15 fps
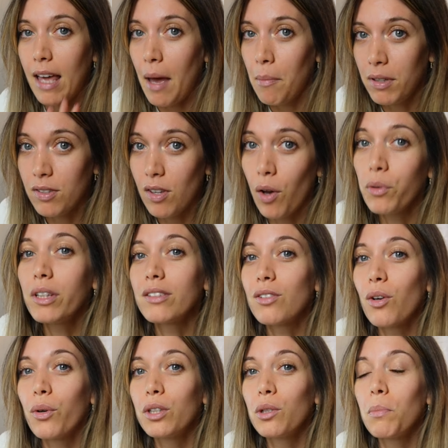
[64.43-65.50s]
episode is
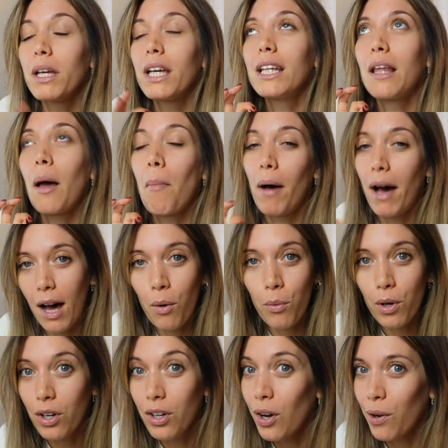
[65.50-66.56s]
going to be The
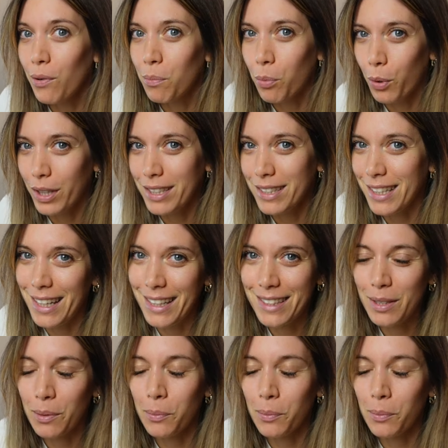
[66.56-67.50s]
Power of Presets,